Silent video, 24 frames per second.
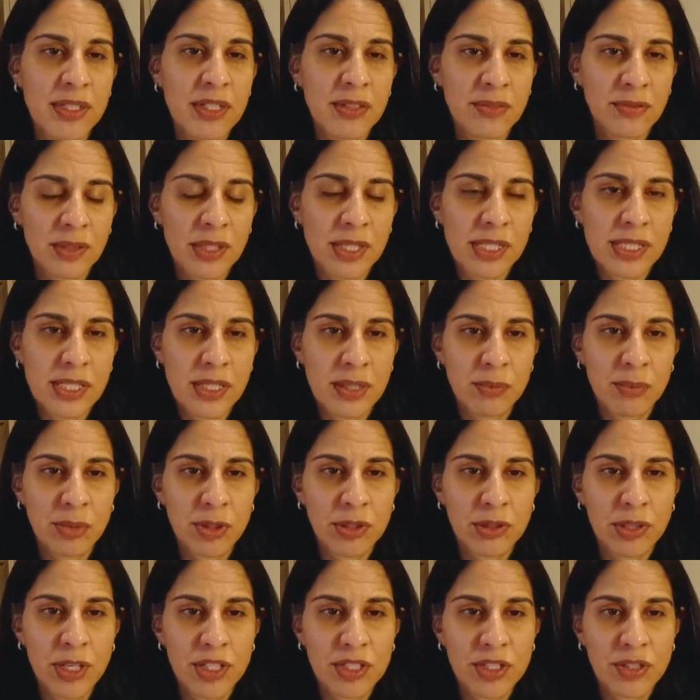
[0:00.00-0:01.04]
difference in
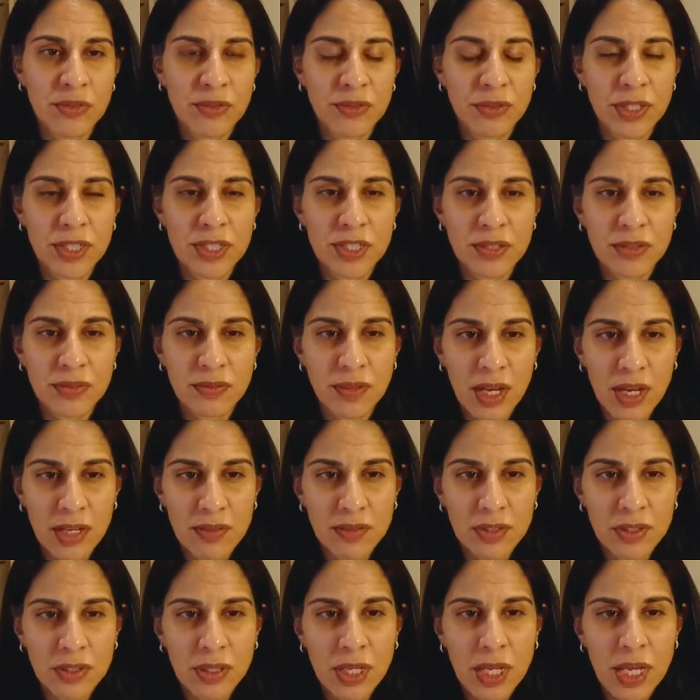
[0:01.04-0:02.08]
progression-free
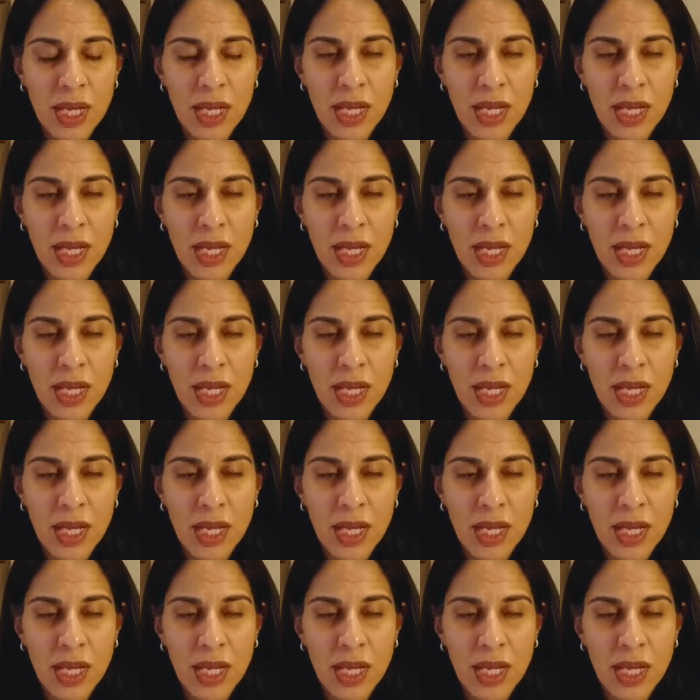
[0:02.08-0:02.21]
survival